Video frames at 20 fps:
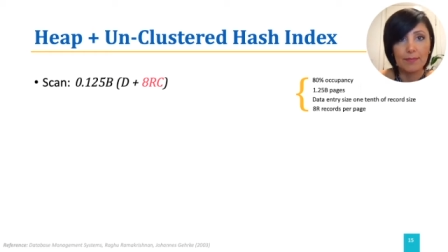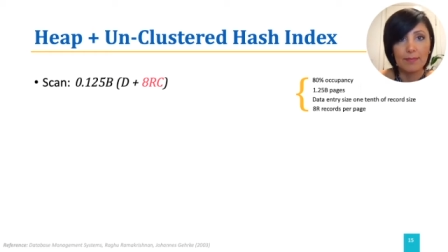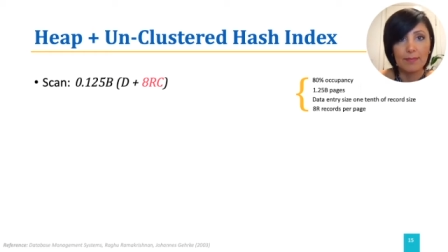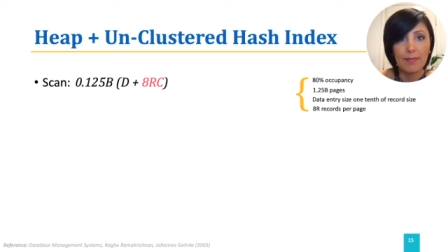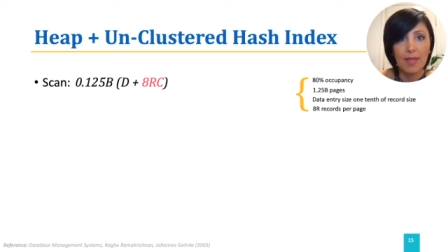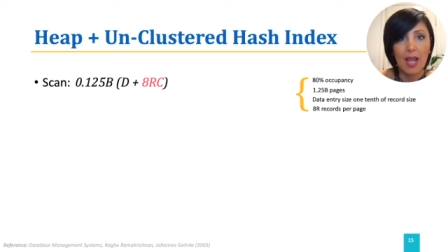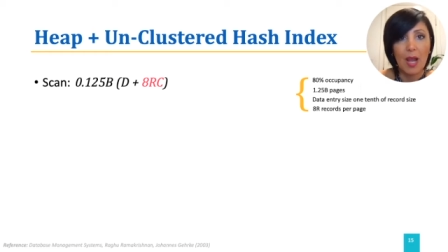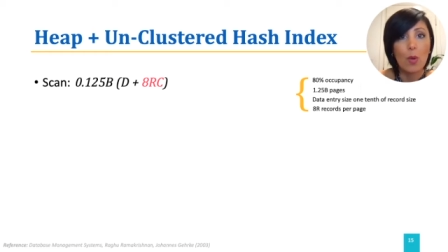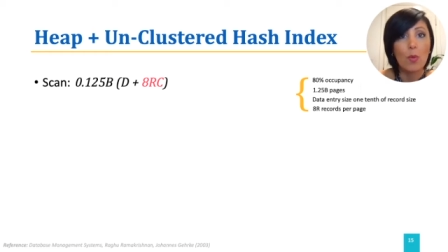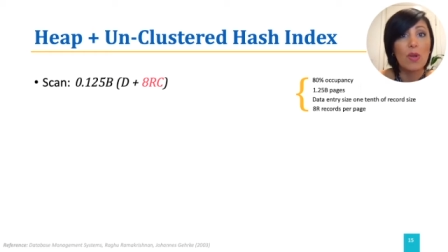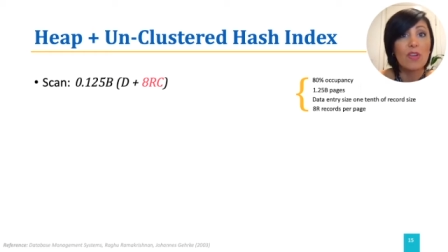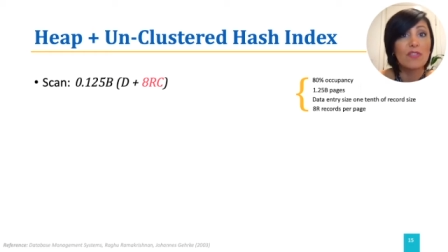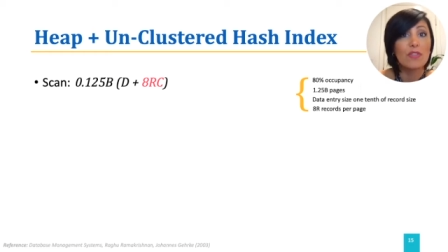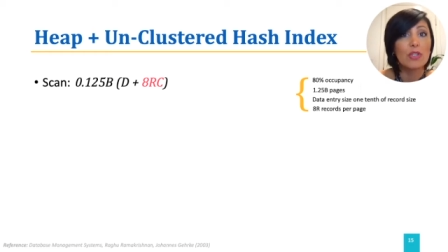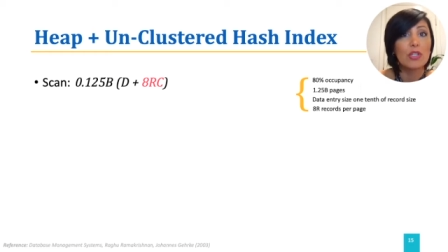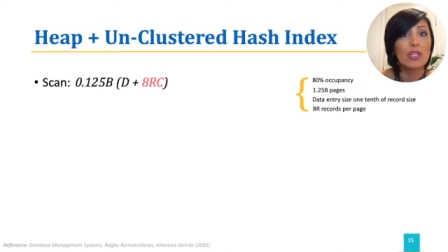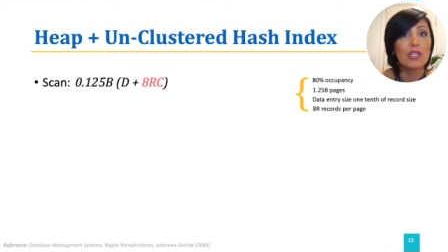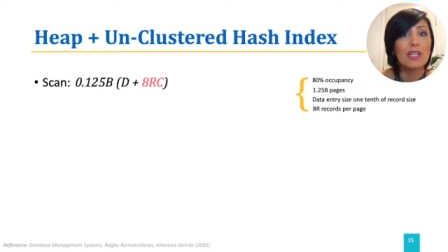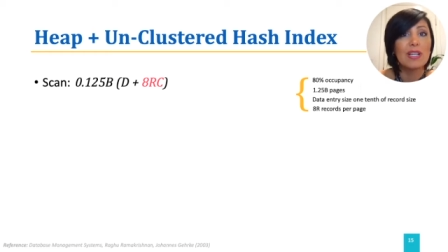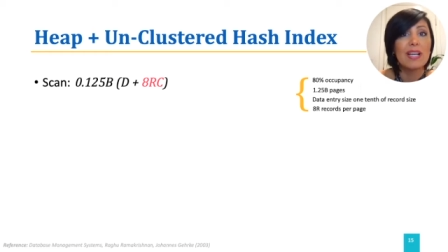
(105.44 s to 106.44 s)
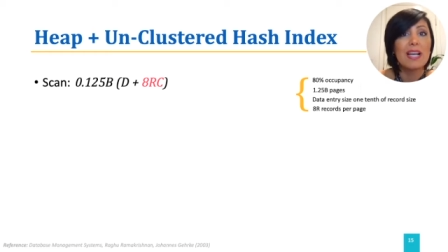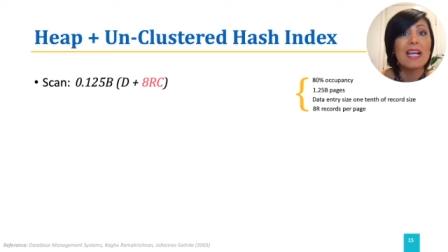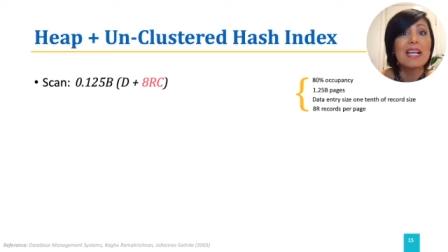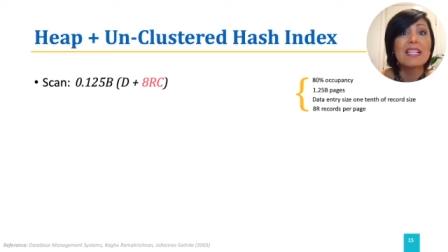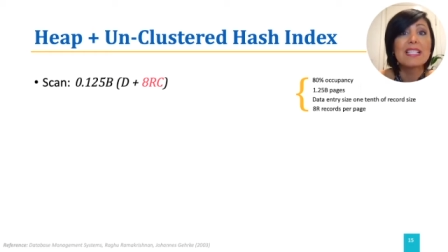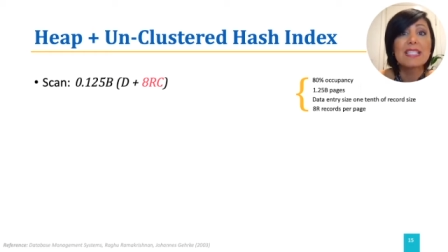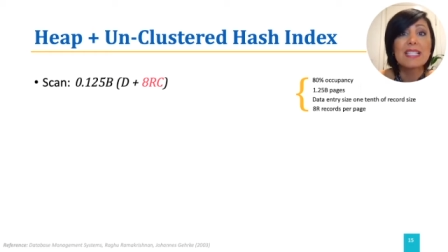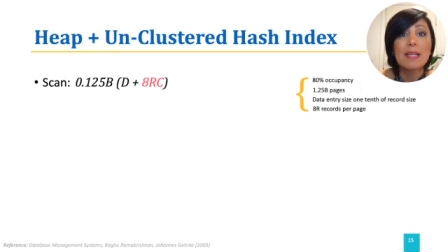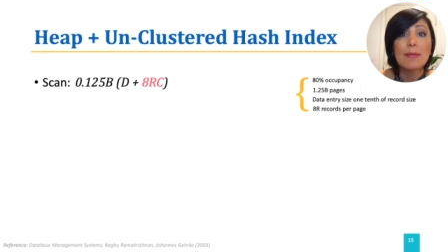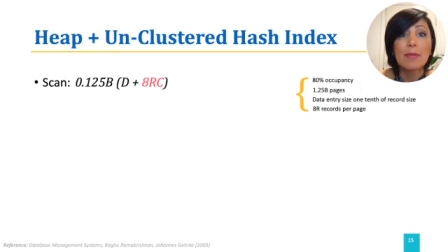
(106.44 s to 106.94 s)
However,
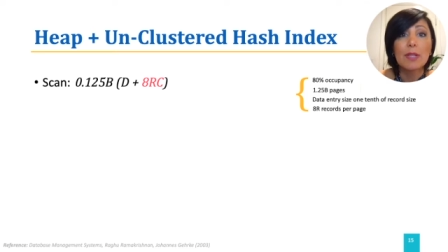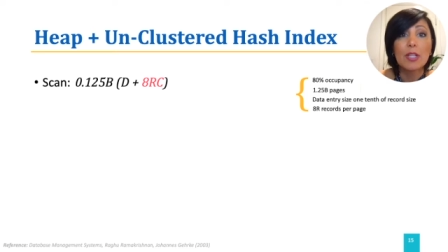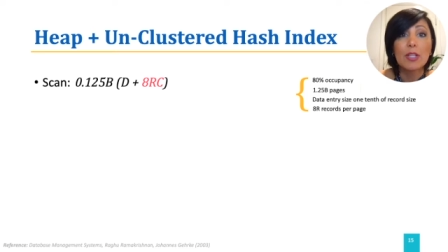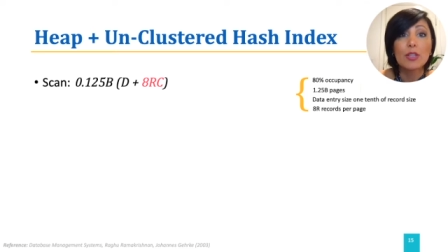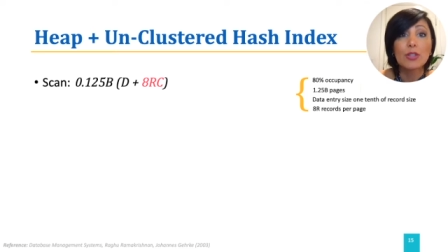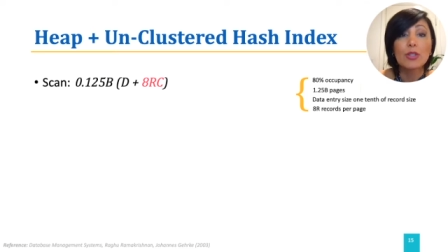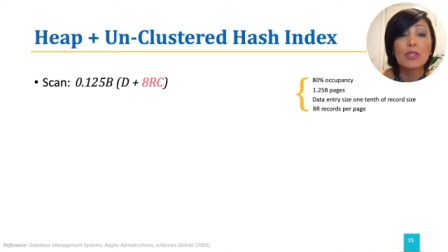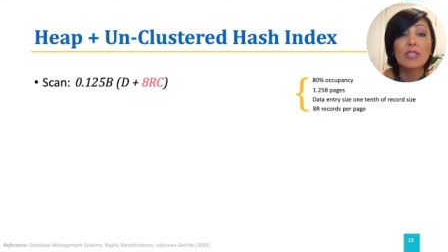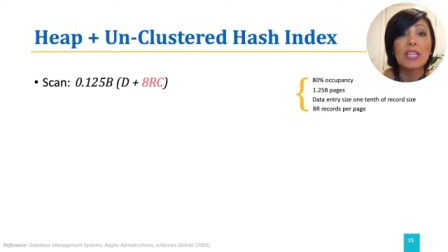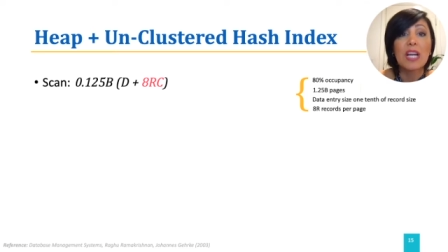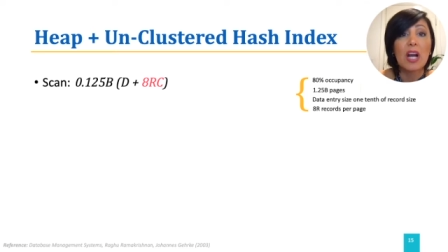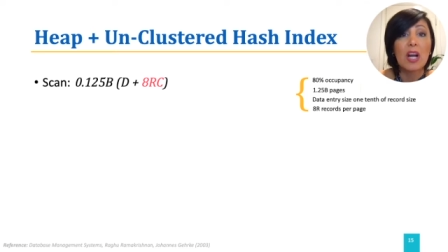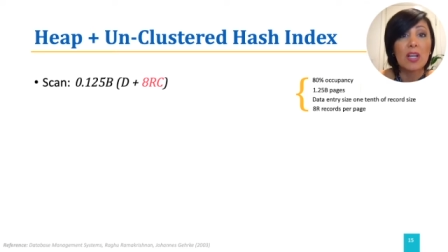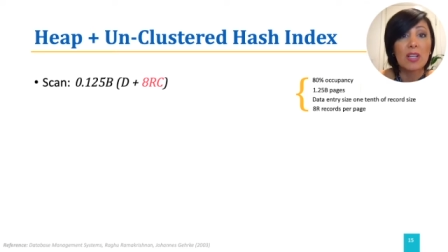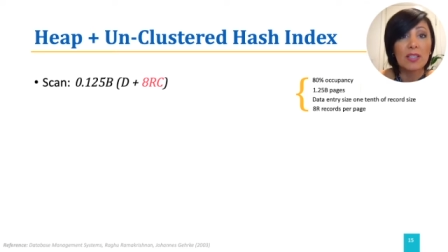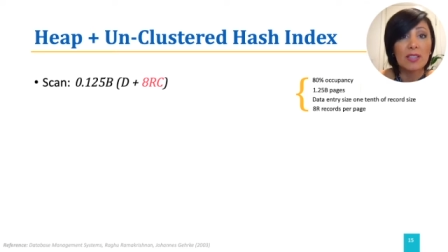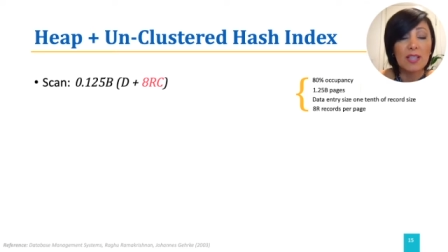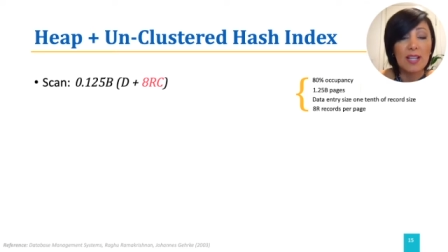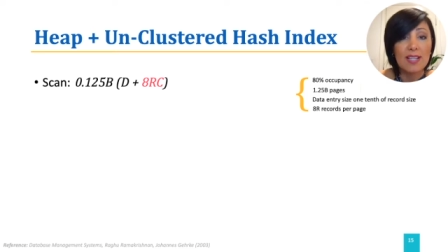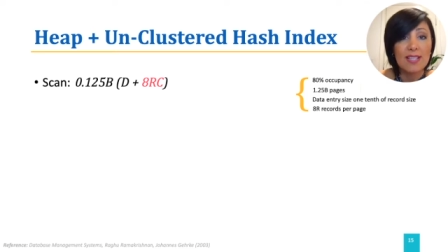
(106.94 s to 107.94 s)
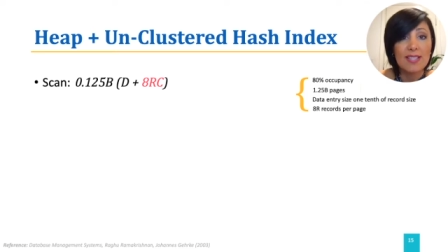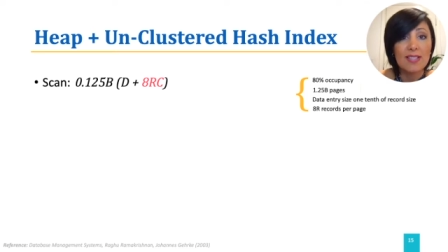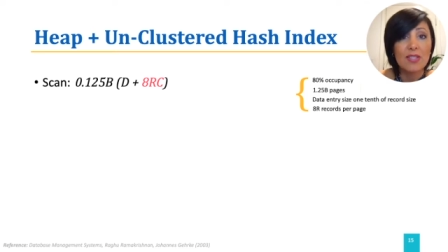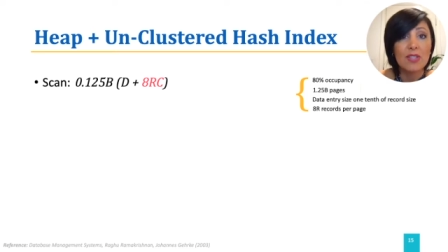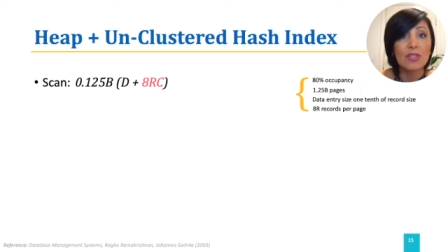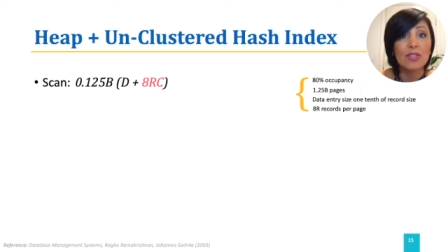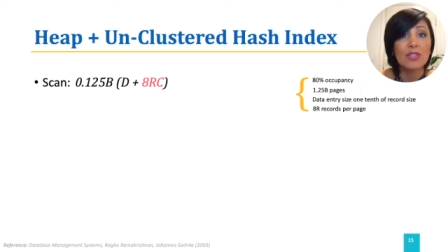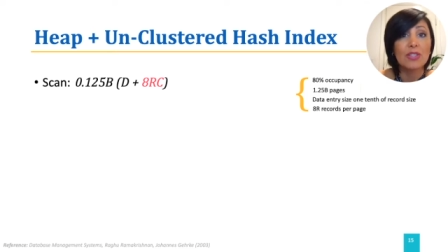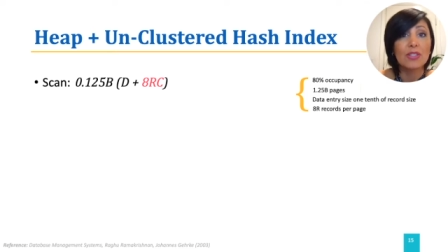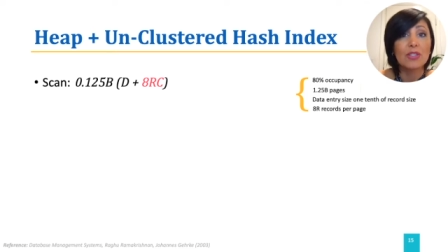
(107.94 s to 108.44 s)
similar to the
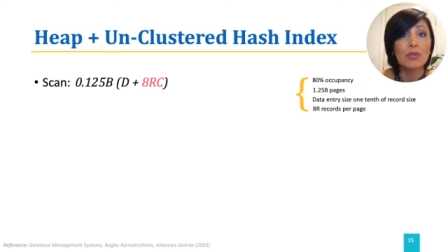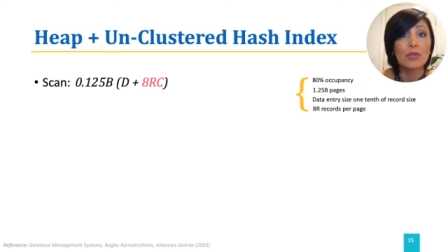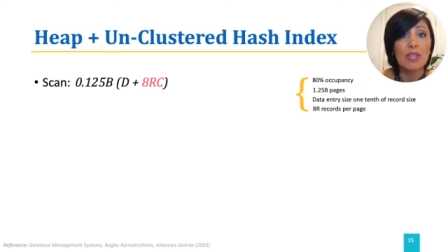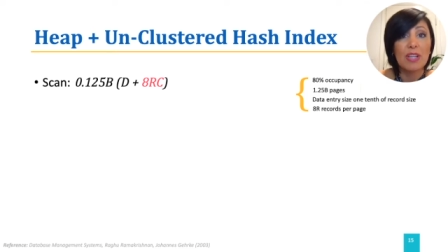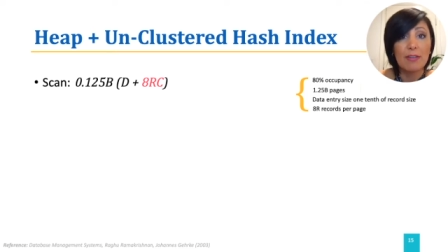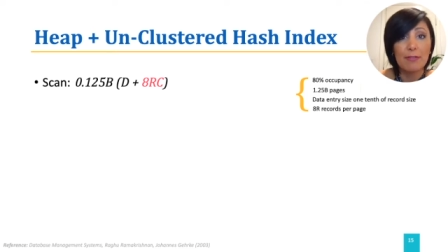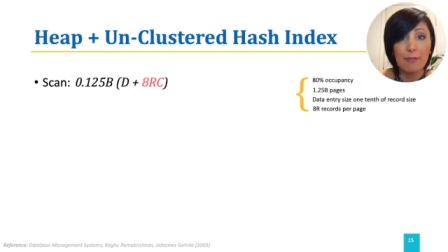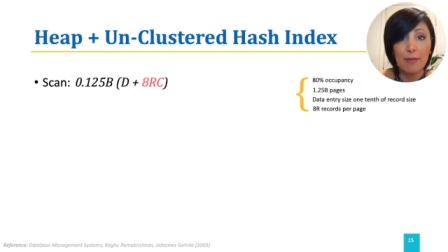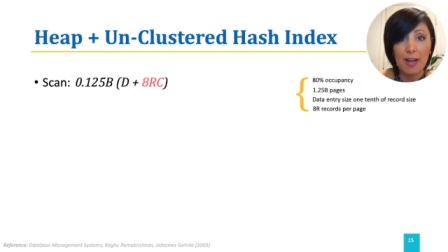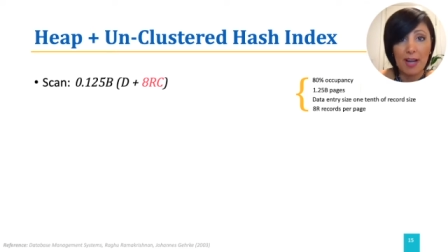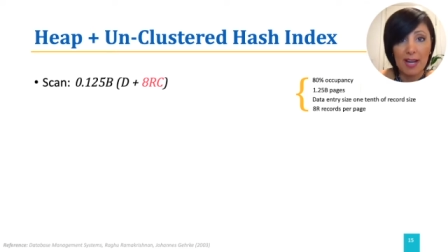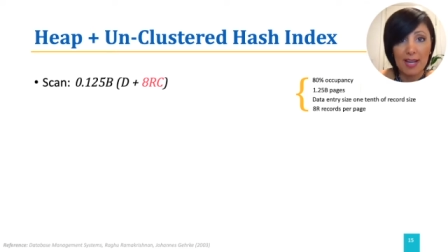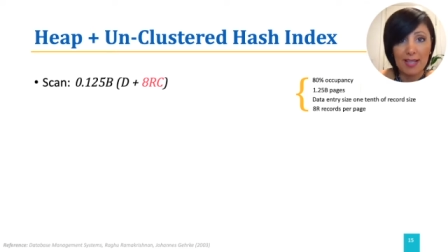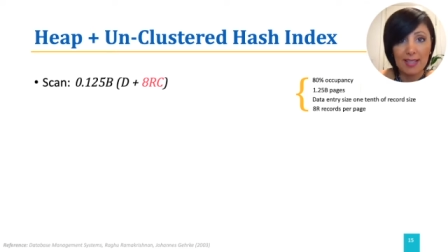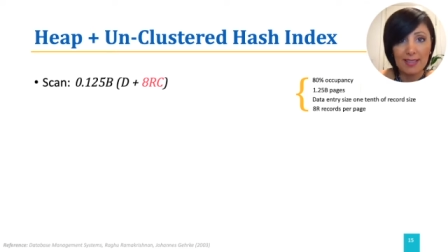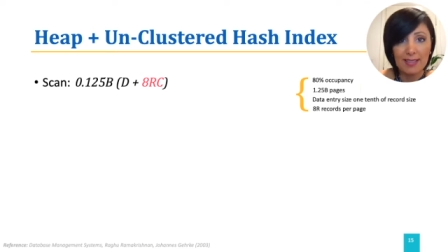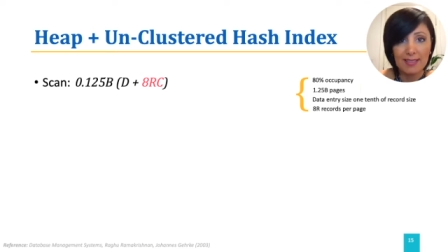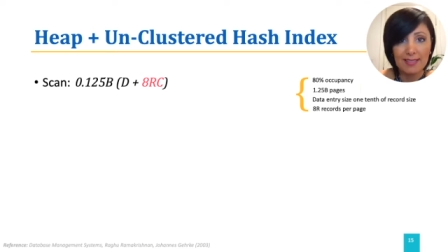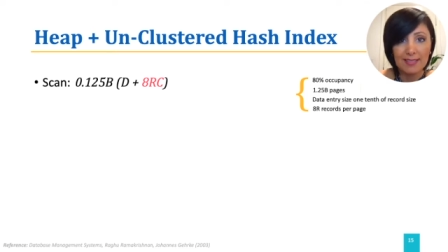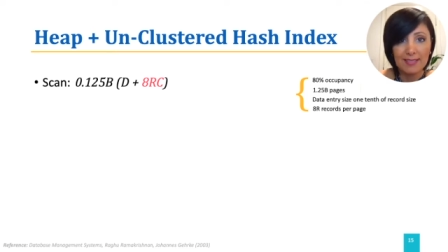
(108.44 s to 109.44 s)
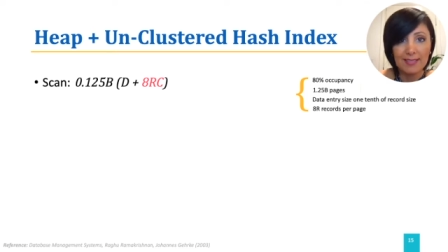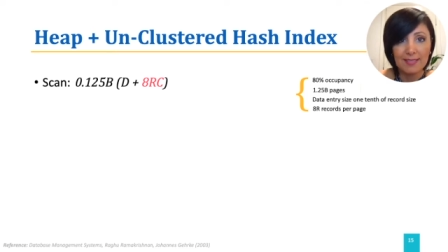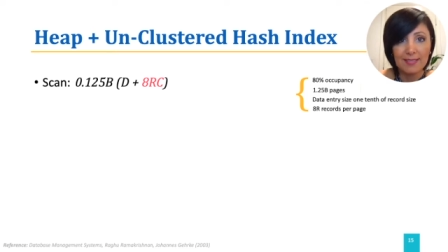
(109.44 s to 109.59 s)
unclustered tree file,